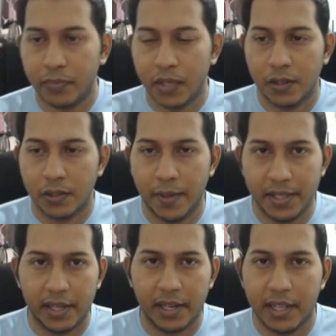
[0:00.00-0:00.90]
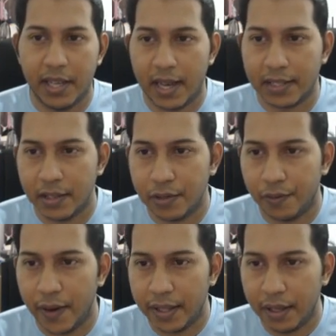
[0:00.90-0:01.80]
So basically they ask us to
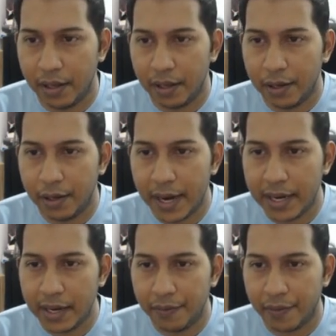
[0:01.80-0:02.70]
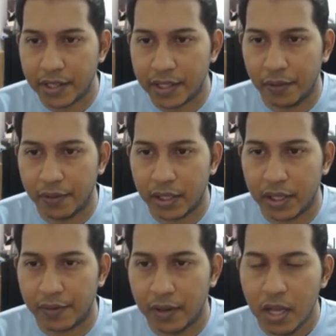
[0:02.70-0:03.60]
find the gradient function of the
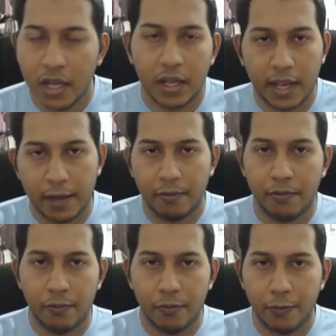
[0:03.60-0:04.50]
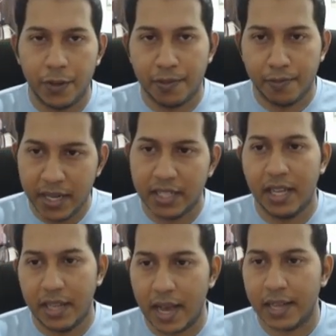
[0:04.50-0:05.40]
curve. Okay, which means
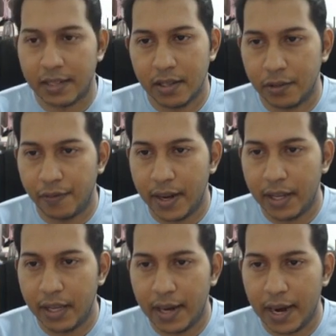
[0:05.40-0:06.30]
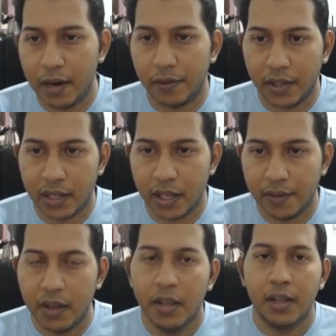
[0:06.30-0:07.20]
that they ask us to find the gradient of the
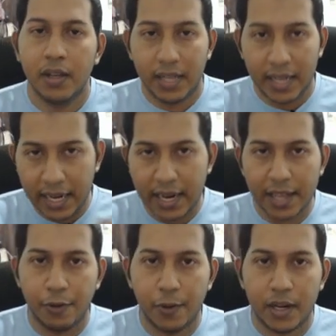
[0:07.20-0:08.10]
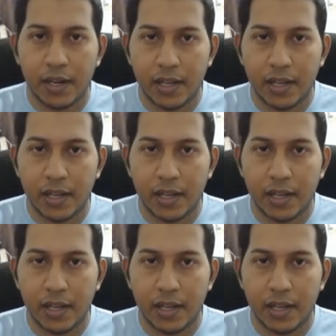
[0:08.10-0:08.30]
curve. In other words,